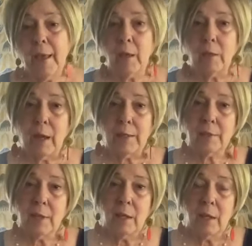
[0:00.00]
And I
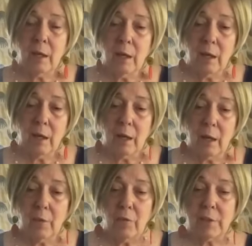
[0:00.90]
see
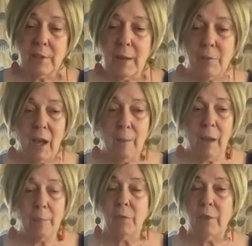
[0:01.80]
the same
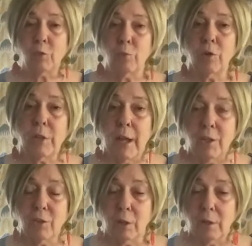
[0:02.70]
time I'm in this
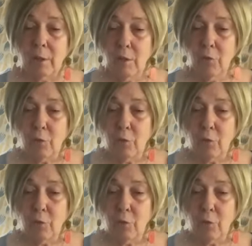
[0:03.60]
rotation,